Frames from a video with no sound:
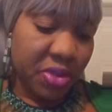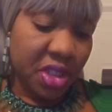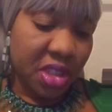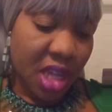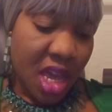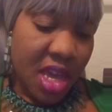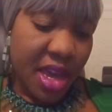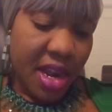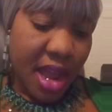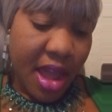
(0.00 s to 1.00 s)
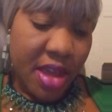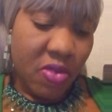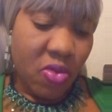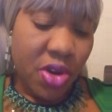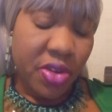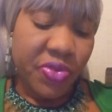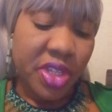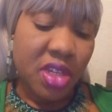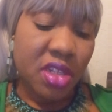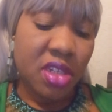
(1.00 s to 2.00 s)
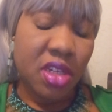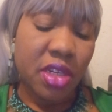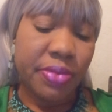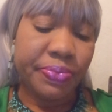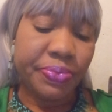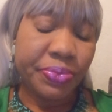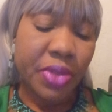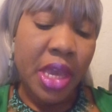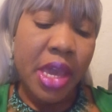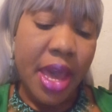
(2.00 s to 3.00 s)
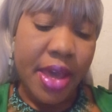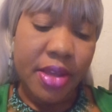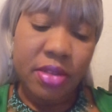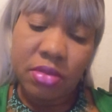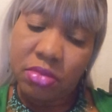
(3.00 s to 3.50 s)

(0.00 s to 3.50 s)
which is ALI, one of the um, AI